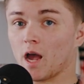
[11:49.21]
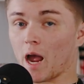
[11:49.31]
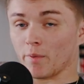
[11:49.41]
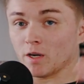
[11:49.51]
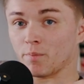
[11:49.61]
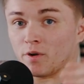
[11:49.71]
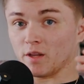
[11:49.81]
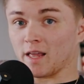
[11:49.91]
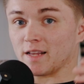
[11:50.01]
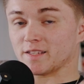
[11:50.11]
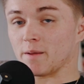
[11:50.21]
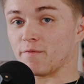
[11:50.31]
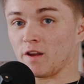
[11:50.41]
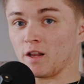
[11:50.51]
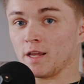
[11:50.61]
I'm going to put that same
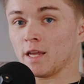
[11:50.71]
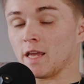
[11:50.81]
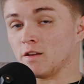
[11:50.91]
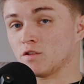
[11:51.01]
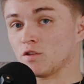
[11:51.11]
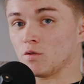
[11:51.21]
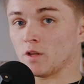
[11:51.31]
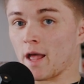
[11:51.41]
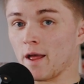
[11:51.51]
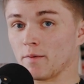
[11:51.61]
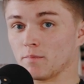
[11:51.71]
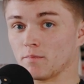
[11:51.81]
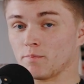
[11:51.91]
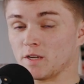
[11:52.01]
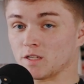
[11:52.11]
feeling into that
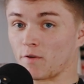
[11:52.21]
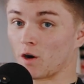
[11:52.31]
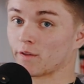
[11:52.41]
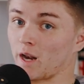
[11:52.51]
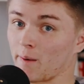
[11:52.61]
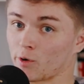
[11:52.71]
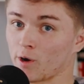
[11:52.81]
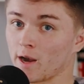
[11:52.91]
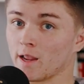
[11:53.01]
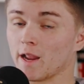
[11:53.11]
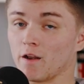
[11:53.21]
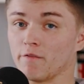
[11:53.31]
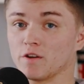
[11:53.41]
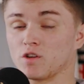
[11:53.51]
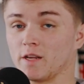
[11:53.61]
piece of art that I'm creating, and
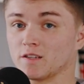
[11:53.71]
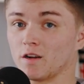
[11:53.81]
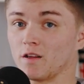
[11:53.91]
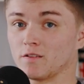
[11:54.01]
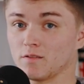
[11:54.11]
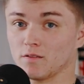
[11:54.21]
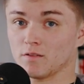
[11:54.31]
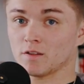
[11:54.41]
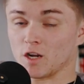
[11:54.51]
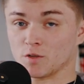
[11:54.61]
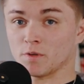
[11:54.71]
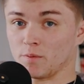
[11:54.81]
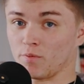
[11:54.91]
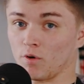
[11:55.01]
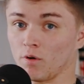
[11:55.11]
eventually it's going to touch
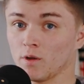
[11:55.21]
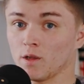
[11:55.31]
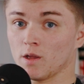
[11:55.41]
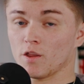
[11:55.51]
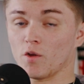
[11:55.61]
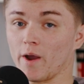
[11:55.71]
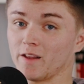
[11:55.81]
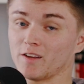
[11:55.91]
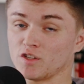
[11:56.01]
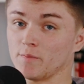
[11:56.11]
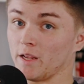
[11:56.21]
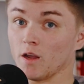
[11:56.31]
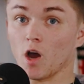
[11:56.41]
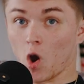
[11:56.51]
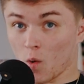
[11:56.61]
people the way it touched
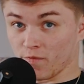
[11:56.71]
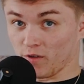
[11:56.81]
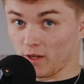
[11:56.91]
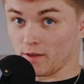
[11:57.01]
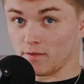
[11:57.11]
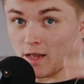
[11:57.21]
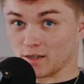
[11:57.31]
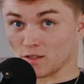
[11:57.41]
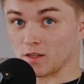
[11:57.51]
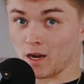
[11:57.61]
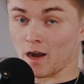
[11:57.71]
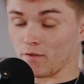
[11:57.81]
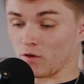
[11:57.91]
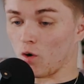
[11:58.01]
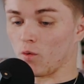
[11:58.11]
me. Hopefully, that's the kind
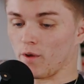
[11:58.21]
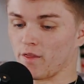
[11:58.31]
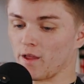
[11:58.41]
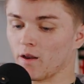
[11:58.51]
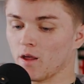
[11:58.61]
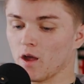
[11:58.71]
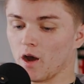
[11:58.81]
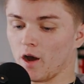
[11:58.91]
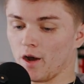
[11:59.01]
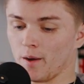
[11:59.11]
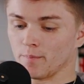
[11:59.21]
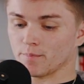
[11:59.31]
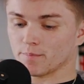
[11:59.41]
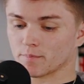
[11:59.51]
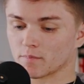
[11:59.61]
of goal with it. So
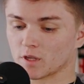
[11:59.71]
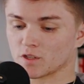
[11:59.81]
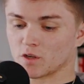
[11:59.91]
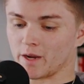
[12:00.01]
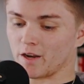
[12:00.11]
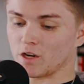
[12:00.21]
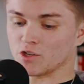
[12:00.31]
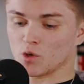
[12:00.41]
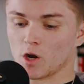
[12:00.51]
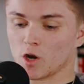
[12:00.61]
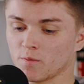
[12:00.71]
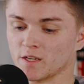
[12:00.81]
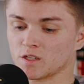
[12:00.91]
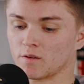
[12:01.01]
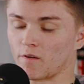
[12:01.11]
again, enjoy
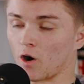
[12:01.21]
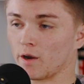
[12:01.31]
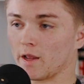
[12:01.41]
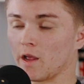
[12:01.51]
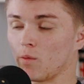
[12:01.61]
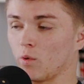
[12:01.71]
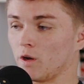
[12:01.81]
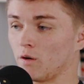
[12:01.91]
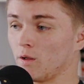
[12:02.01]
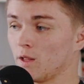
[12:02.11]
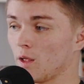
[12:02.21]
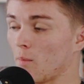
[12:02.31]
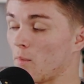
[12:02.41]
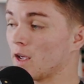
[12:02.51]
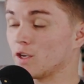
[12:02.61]
pieces of art. It will
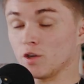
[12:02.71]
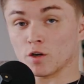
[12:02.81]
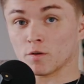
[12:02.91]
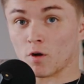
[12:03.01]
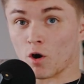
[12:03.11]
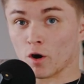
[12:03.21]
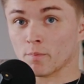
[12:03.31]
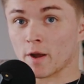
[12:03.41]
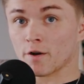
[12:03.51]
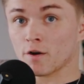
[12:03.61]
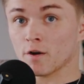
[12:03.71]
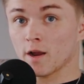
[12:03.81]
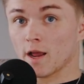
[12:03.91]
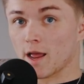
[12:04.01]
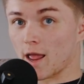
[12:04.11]
make your art better,
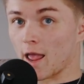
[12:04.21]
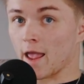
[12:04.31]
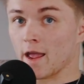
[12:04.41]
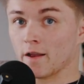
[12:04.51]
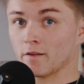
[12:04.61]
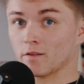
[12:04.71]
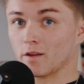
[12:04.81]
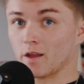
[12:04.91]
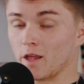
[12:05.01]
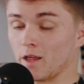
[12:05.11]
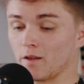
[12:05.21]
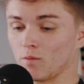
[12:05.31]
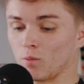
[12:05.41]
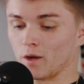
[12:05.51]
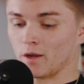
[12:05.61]
and it
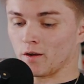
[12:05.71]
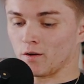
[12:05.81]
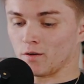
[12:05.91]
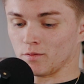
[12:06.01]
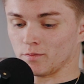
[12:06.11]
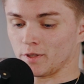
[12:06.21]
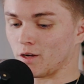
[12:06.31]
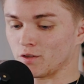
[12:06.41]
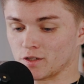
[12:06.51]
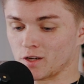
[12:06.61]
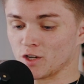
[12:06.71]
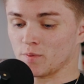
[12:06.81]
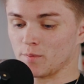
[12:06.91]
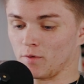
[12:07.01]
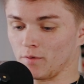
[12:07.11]
will, just touch
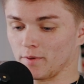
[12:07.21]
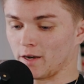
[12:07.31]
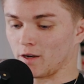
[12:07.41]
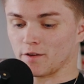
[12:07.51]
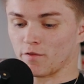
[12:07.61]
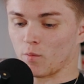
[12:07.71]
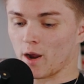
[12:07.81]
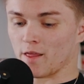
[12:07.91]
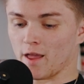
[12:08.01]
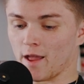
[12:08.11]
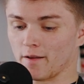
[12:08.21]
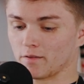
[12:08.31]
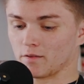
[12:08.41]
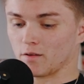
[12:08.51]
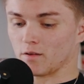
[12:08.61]
people in a different way
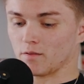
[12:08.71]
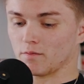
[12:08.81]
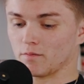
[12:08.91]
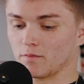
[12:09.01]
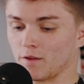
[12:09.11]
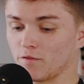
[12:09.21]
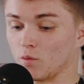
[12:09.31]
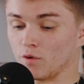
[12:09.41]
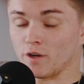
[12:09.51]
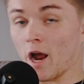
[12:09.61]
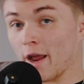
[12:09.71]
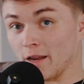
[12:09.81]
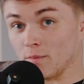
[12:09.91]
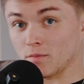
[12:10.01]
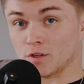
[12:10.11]
that if you're not
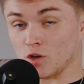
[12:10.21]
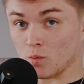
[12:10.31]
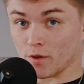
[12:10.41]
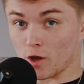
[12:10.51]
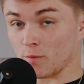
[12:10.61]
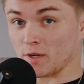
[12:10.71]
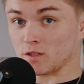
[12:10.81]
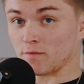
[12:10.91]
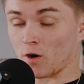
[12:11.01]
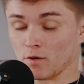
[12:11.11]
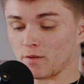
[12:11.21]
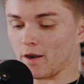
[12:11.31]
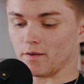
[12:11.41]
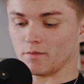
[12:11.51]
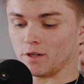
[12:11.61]
in tune with other pieces of art,
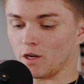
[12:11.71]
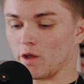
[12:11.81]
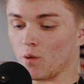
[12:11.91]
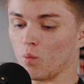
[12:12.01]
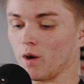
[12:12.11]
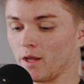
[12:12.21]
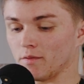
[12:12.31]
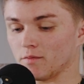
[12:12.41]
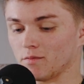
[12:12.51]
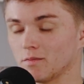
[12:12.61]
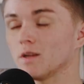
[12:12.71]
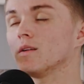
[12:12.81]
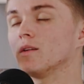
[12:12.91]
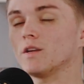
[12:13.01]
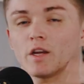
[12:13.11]
that, it wouldn't.
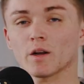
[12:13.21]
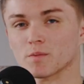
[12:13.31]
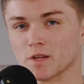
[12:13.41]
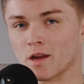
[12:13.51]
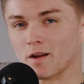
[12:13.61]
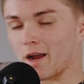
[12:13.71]
You get what I'm saying?